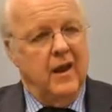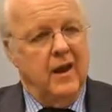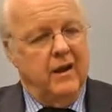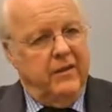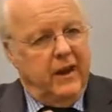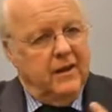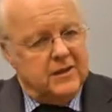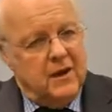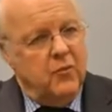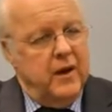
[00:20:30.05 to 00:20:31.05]
And I think
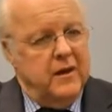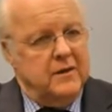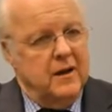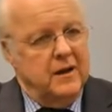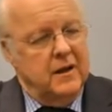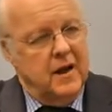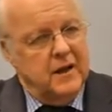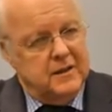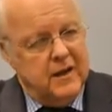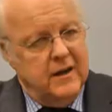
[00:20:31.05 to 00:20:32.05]
in some ways on the
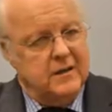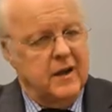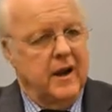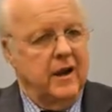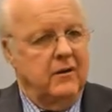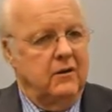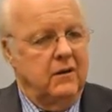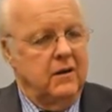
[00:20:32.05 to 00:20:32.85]
United States side,